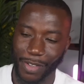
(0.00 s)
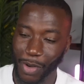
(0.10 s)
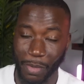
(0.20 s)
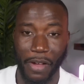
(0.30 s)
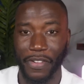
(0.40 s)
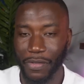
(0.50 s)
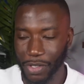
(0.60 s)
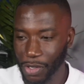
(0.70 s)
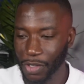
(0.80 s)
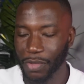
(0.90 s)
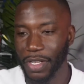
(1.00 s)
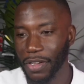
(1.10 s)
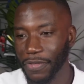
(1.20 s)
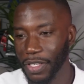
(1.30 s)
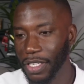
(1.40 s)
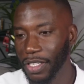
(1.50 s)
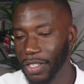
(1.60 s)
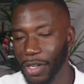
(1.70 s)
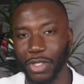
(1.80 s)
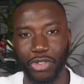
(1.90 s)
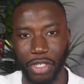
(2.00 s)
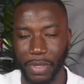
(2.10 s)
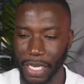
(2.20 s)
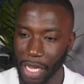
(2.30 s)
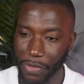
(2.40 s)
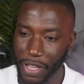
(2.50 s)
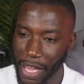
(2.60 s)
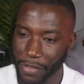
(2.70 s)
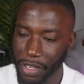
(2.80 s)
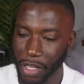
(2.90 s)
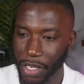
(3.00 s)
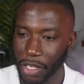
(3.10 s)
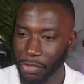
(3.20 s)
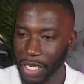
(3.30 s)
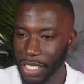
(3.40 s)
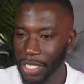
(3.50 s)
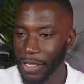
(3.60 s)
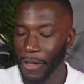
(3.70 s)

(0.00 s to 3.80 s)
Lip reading: one of my favorite songs from Young Philly. Go stream that now if you haven't heard it already.